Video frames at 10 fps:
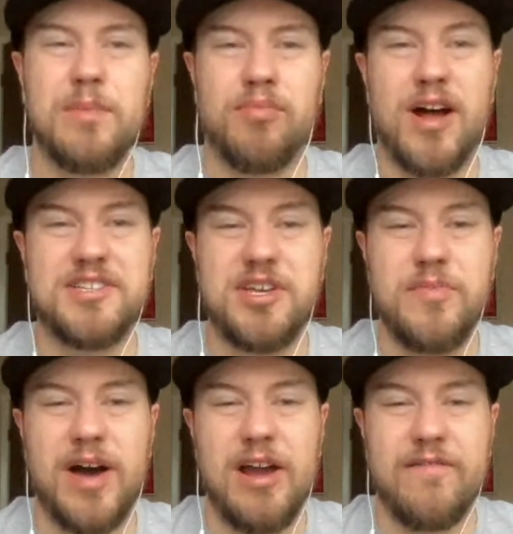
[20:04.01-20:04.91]
brought to
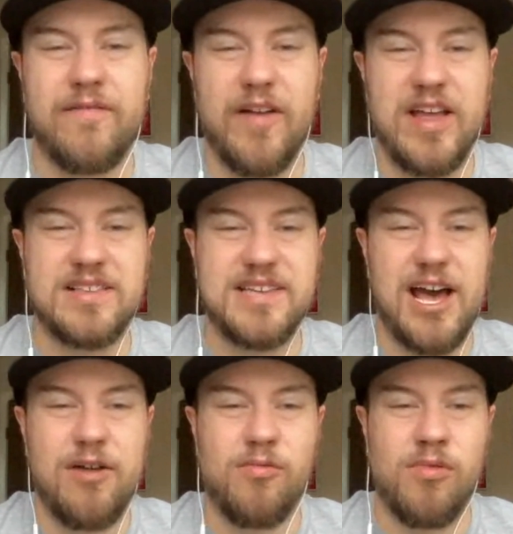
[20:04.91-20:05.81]
you by our friends
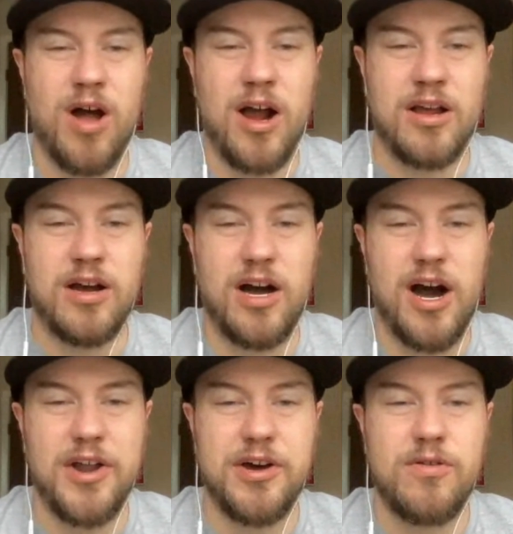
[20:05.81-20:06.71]
at Rock
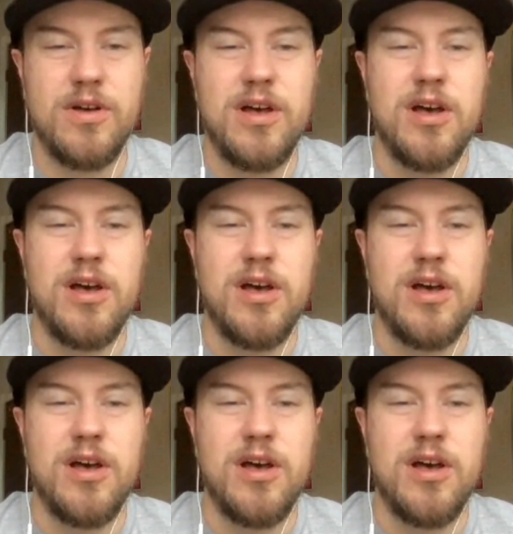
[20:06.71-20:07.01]
Auto.